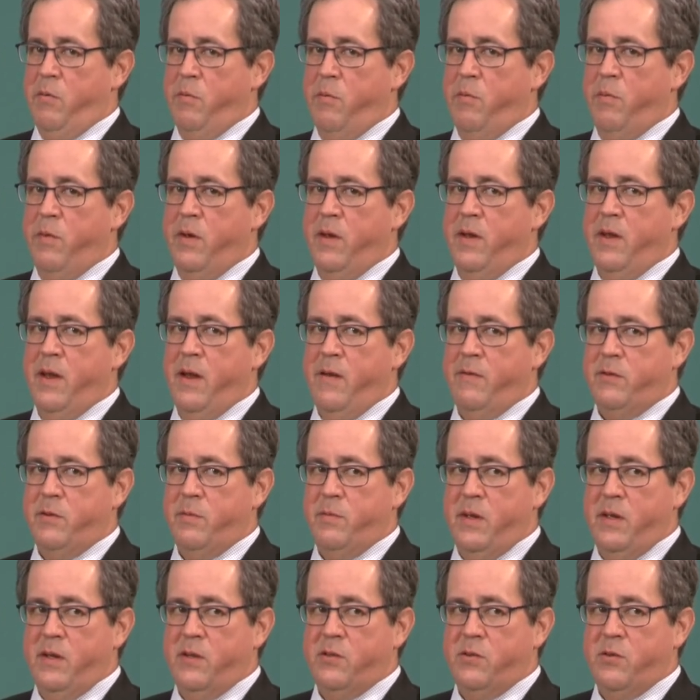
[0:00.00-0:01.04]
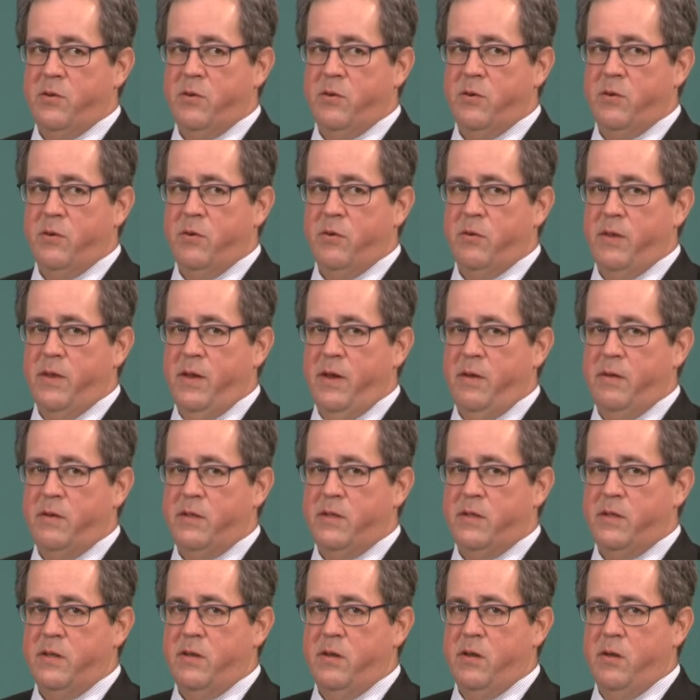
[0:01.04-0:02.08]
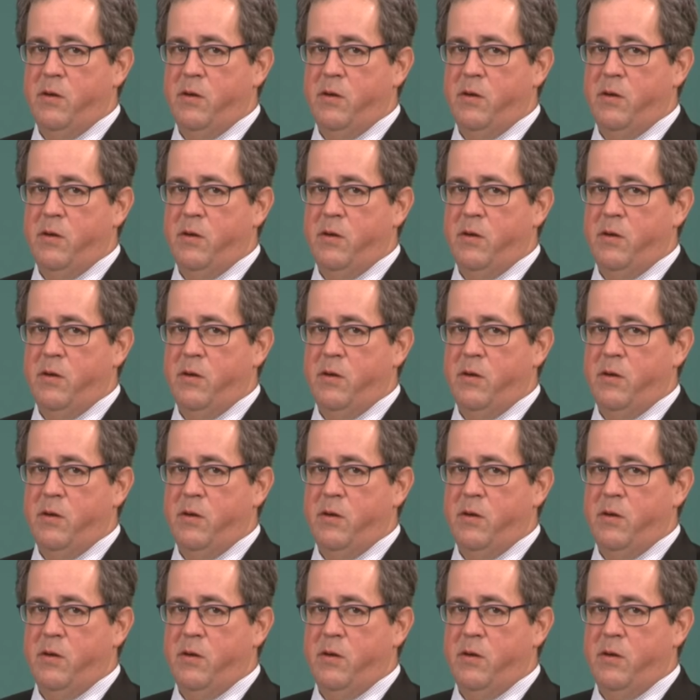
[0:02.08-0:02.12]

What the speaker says: we have to make sure that